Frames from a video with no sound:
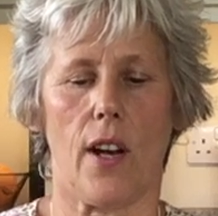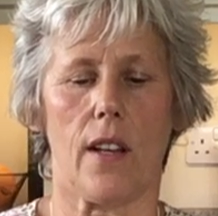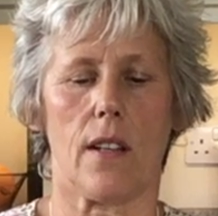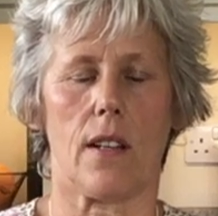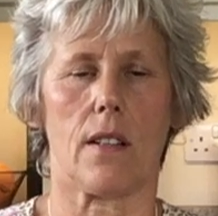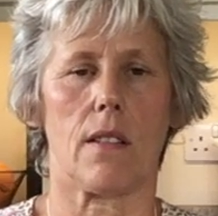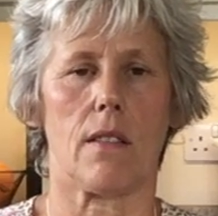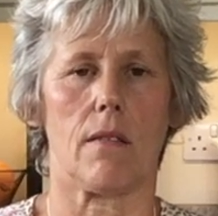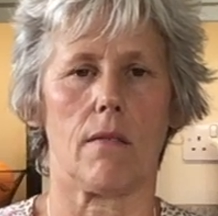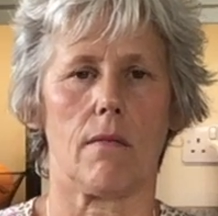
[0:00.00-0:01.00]
front,
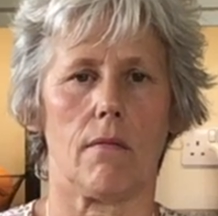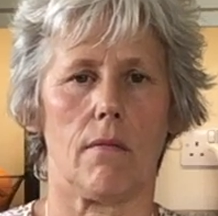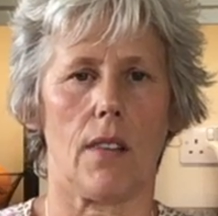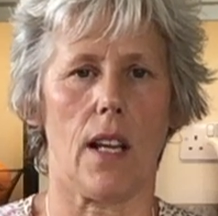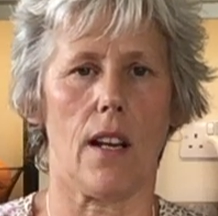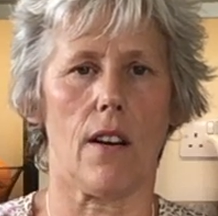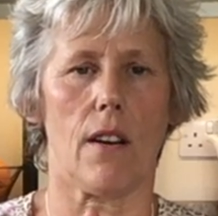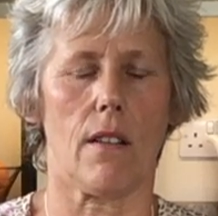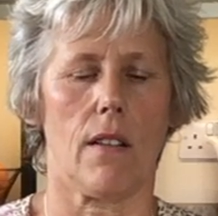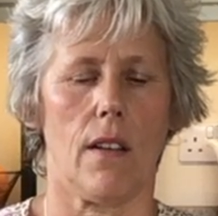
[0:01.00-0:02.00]
there,
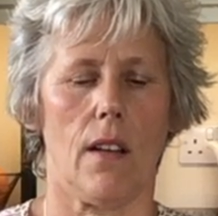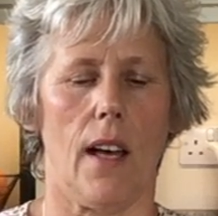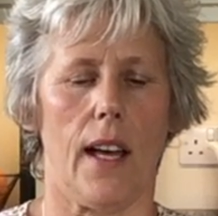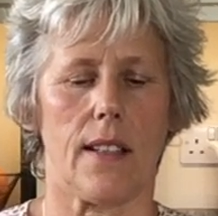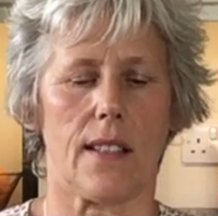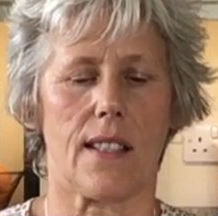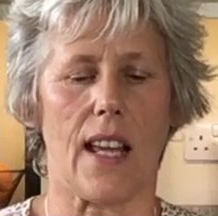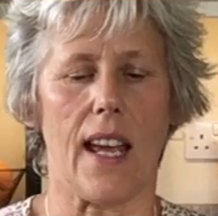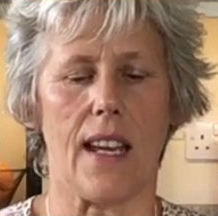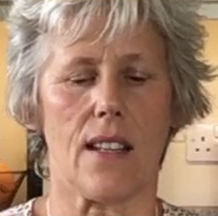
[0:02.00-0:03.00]
and
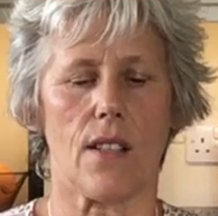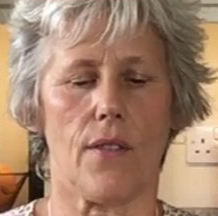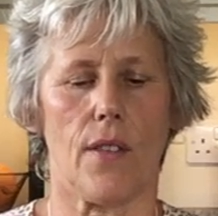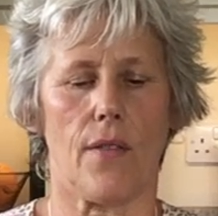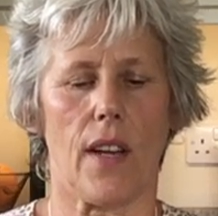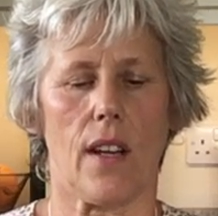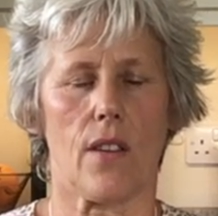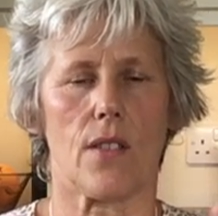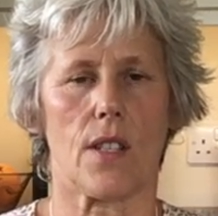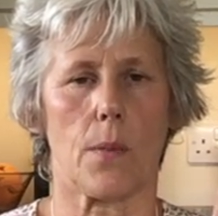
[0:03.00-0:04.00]
sides of the
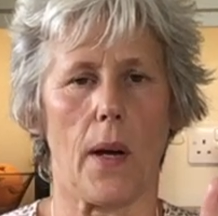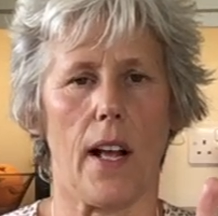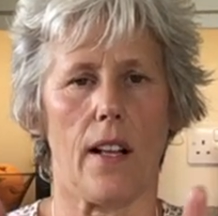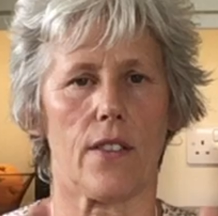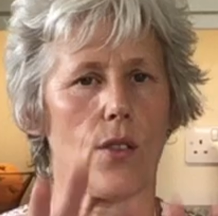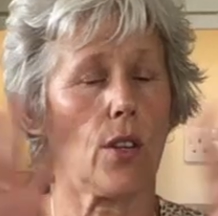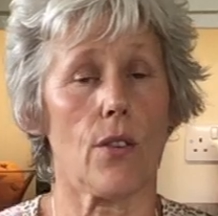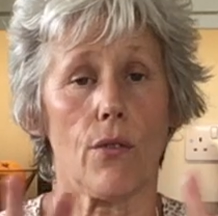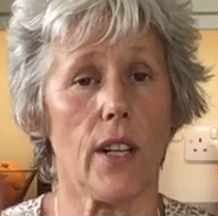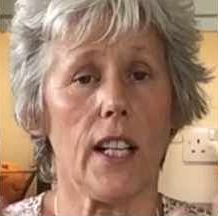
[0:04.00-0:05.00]
fingers as well. So
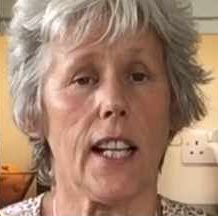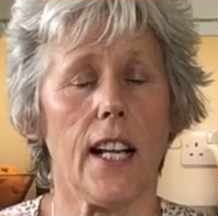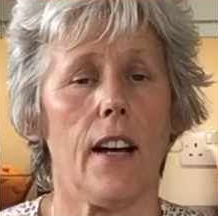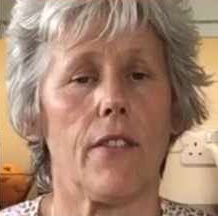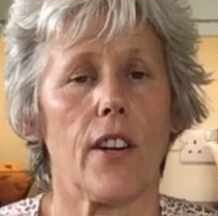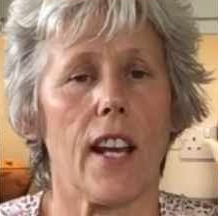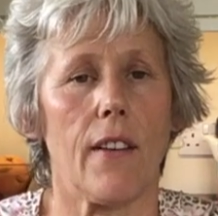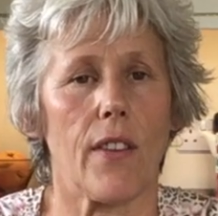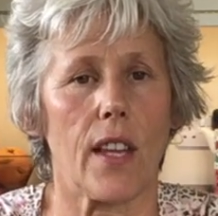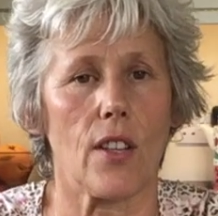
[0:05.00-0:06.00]
you're really covering
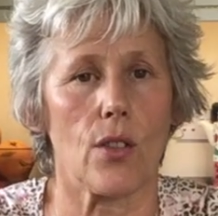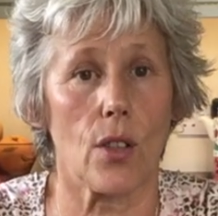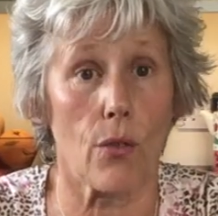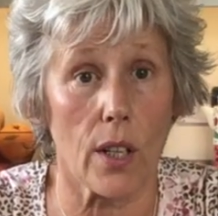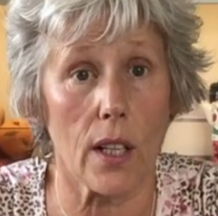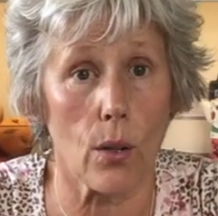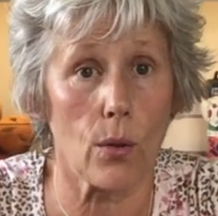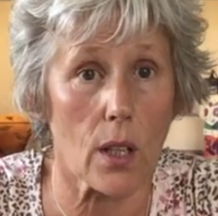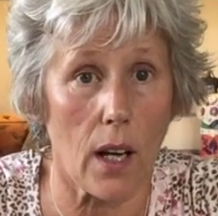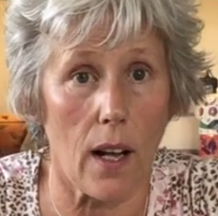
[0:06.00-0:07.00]
everything, doing a real
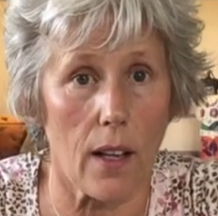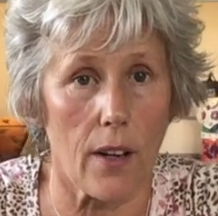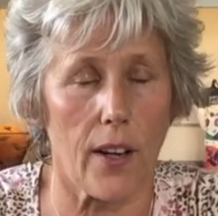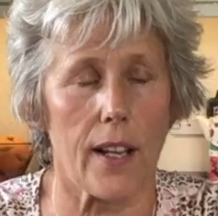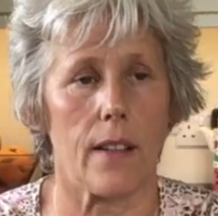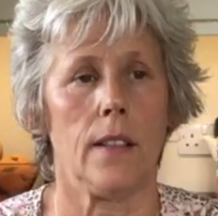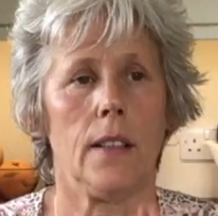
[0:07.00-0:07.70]
old colour in.